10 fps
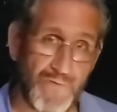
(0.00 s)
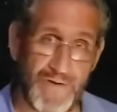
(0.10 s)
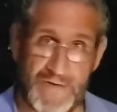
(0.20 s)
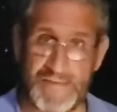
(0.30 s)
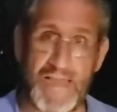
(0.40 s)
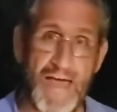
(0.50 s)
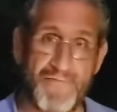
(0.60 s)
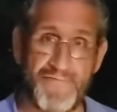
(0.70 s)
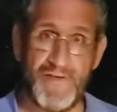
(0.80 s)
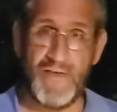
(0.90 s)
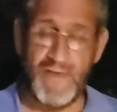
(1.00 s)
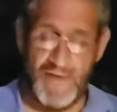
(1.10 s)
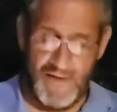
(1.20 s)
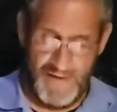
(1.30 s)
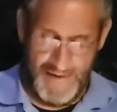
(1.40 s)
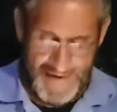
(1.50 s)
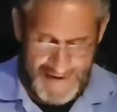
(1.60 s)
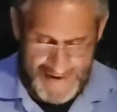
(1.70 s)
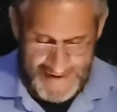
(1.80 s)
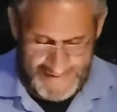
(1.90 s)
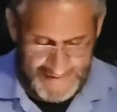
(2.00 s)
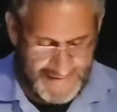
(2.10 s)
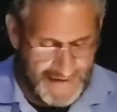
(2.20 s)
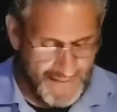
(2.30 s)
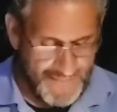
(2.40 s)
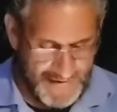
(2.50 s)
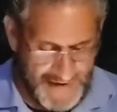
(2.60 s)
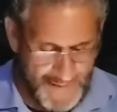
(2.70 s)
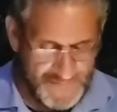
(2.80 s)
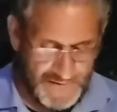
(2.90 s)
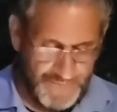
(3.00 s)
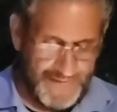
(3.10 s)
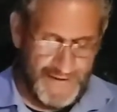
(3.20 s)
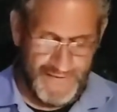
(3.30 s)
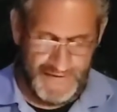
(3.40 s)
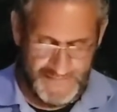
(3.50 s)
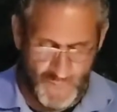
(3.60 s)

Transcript: in his life and nothing absolutely nothing is